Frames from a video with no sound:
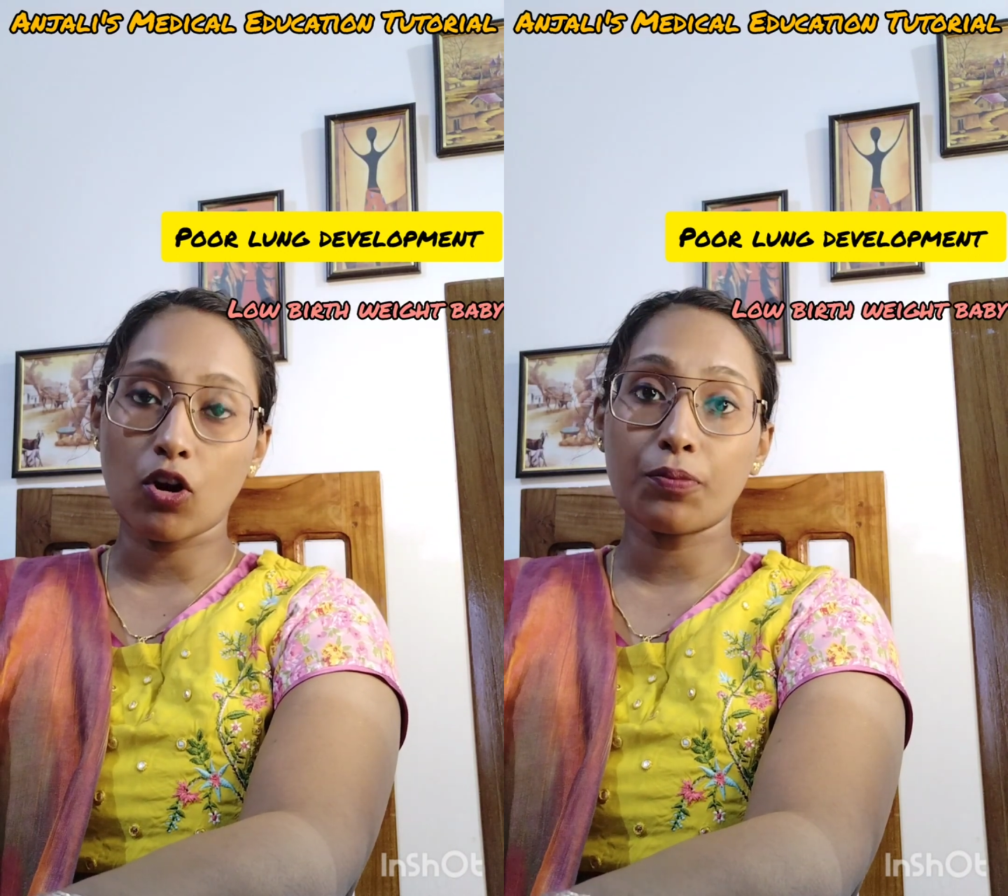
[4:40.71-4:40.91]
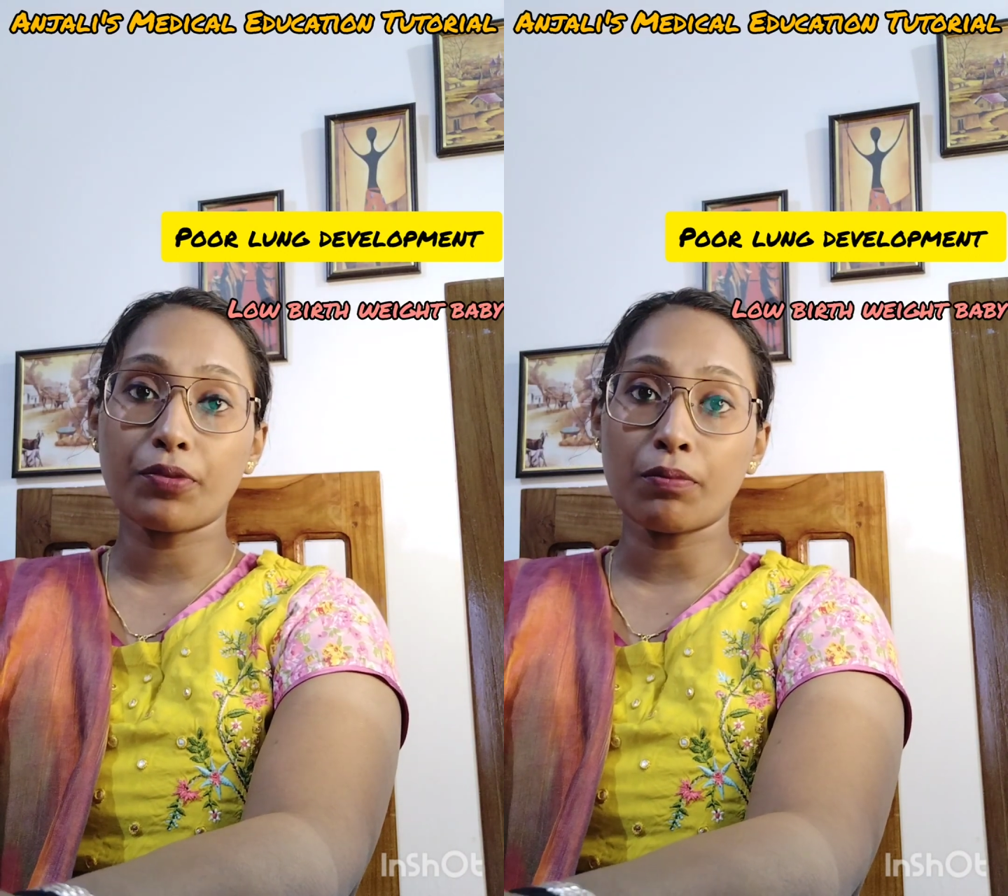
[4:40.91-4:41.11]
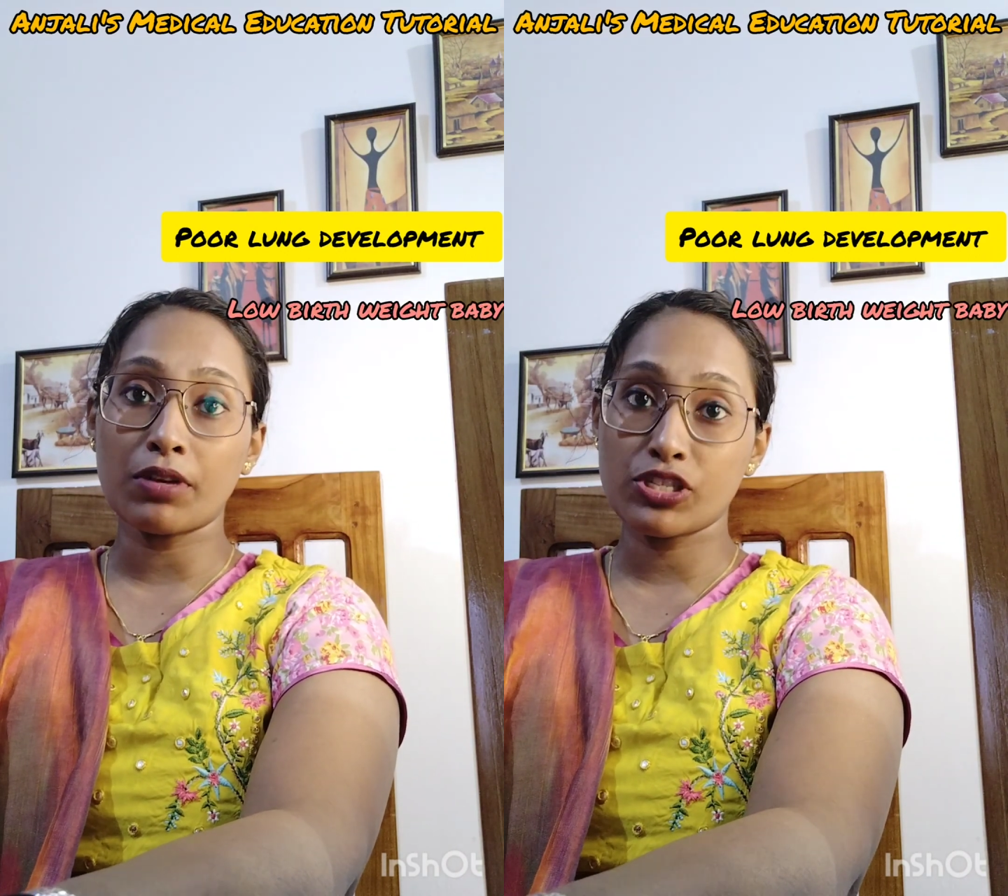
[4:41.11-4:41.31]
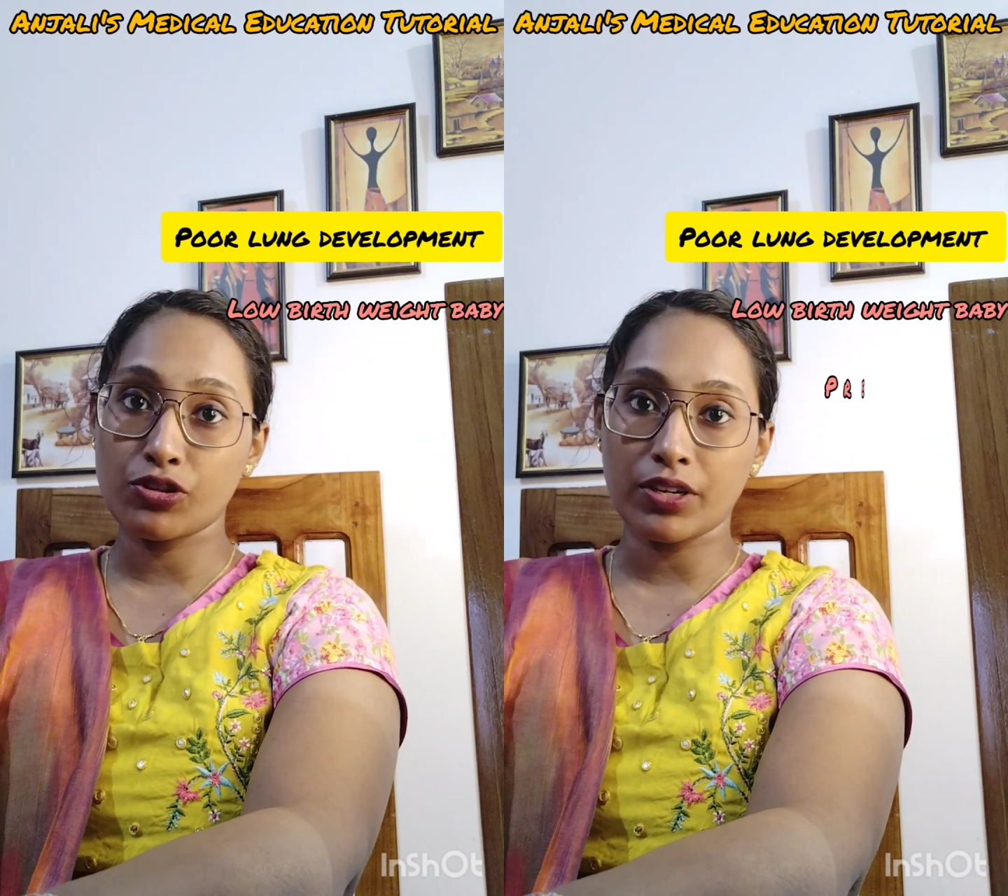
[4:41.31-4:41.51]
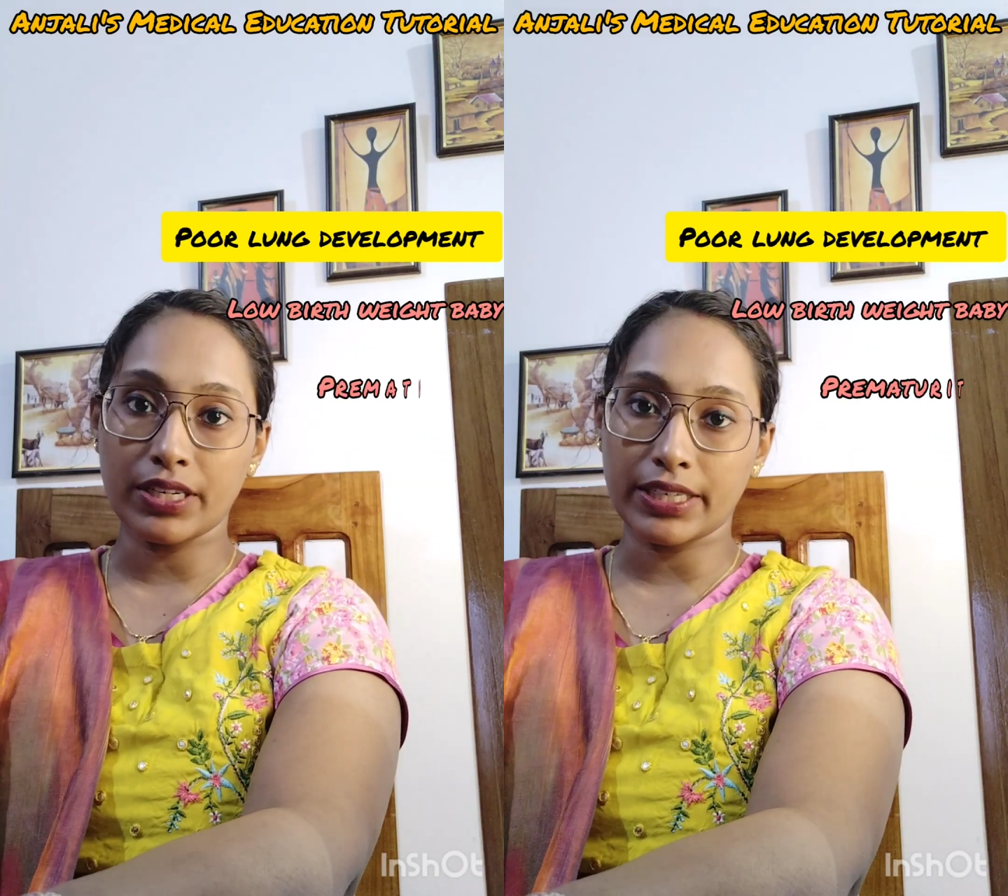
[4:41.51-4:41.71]
or
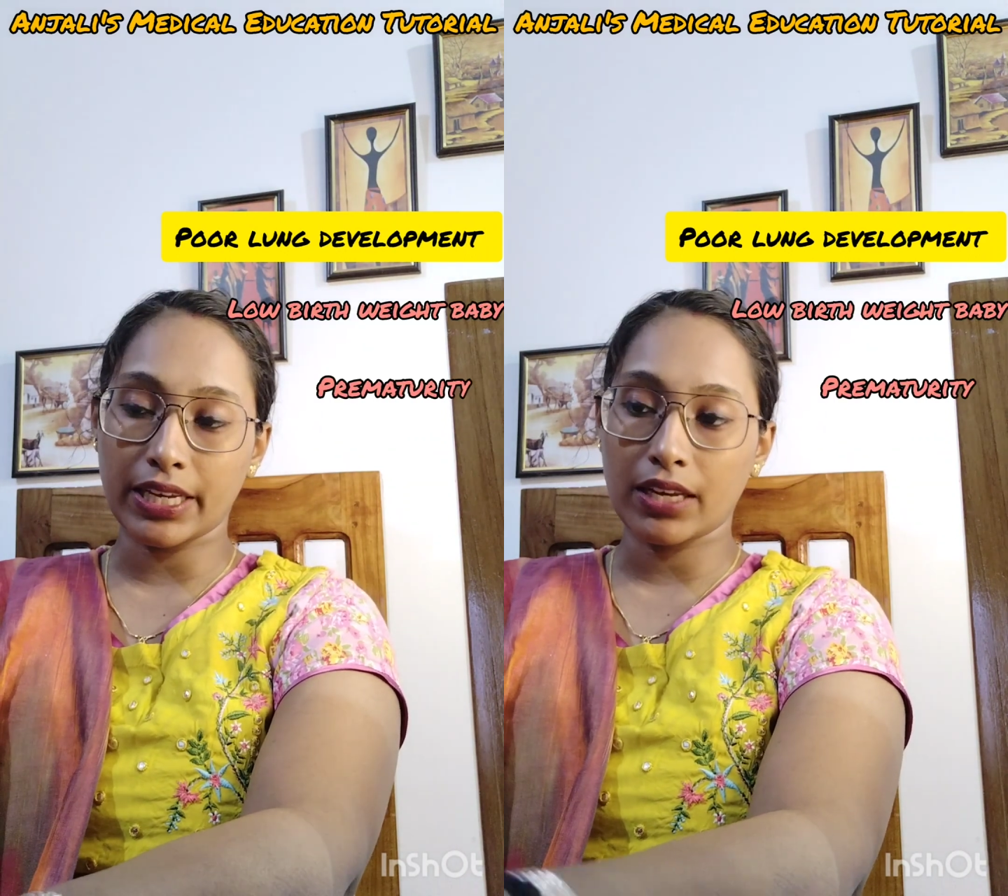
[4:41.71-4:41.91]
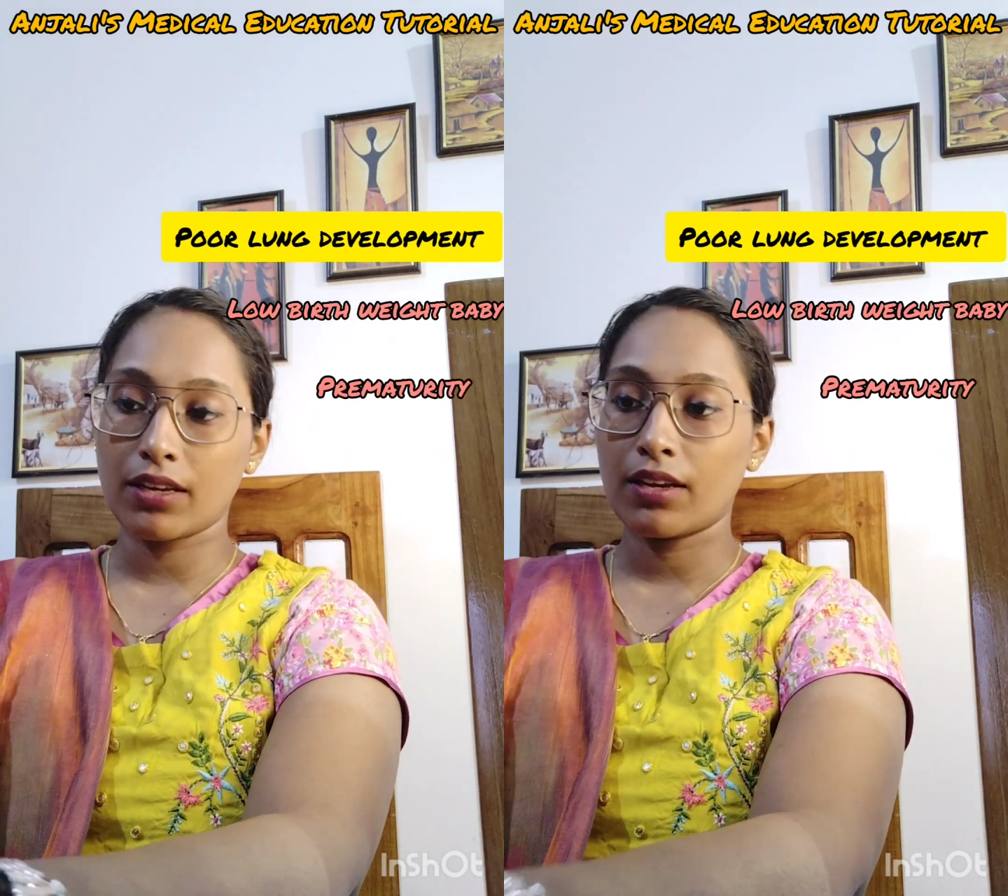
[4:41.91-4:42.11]
prematurity.